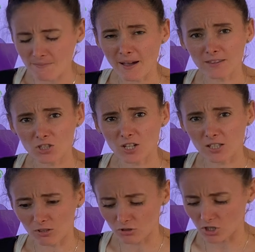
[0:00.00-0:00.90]
about the
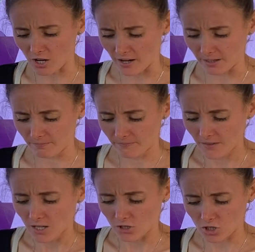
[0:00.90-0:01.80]
jigsaw chime
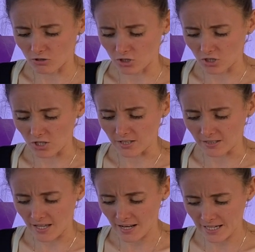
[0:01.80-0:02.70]
the children use
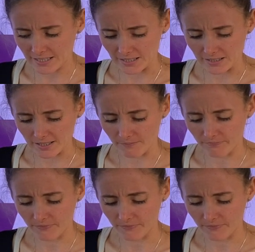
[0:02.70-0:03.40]
in their lessons.